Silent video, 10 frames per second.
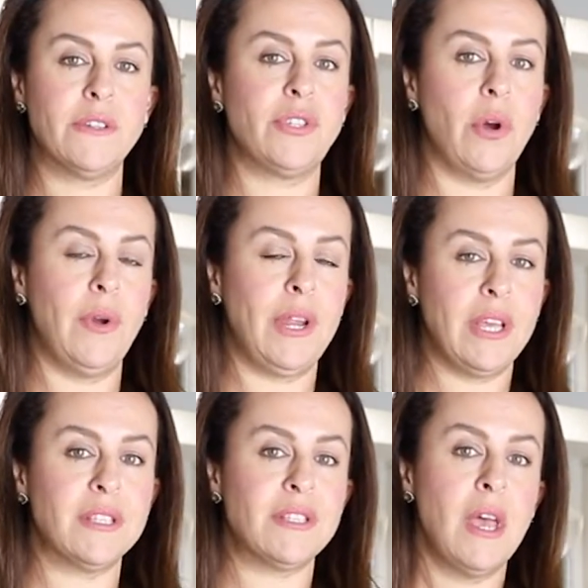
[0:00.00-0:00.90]
So it
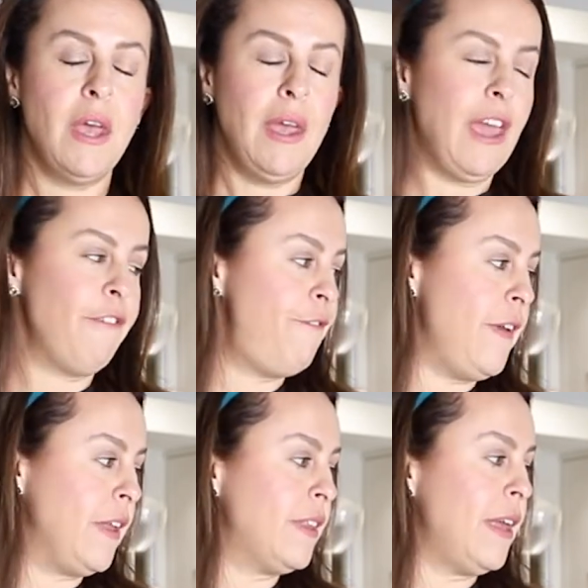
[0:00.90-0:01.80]
is a
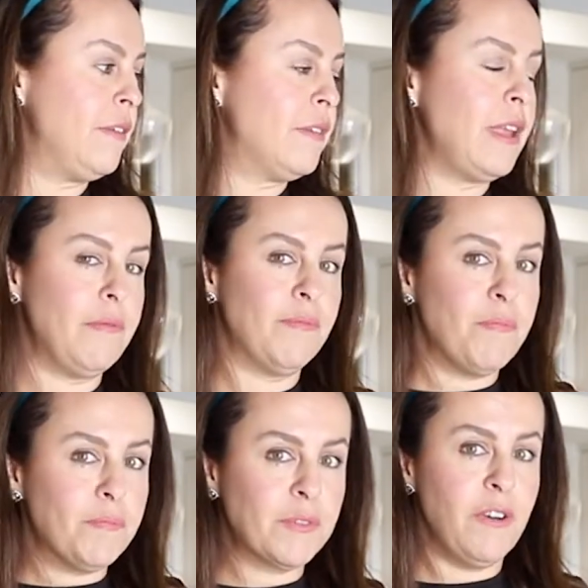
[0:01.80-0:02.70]
fit that
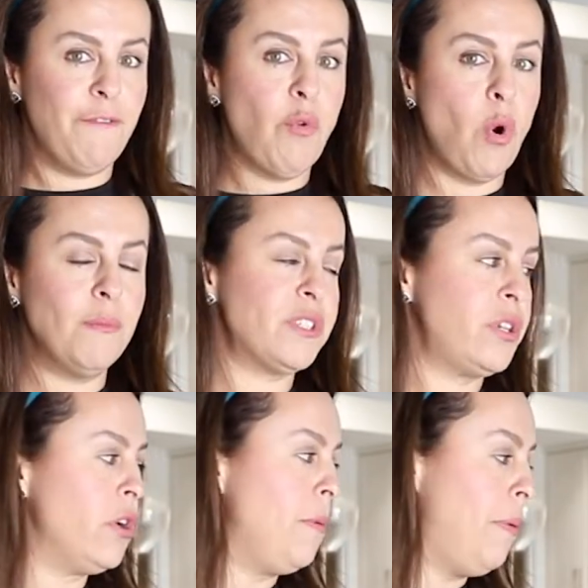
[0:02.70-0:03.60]
conforms
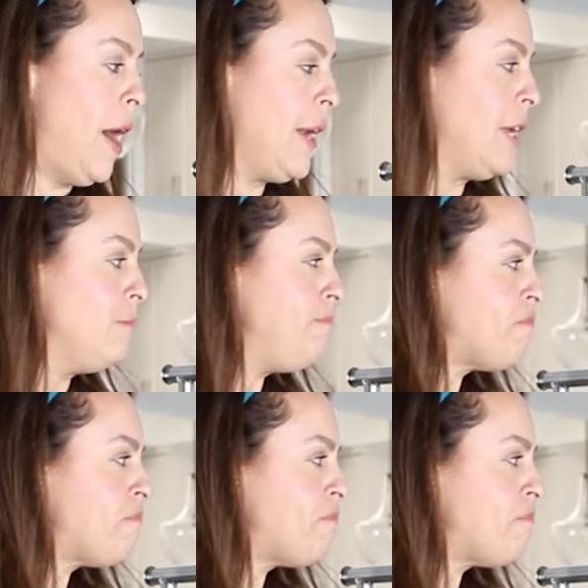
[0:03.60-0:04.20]
to your body,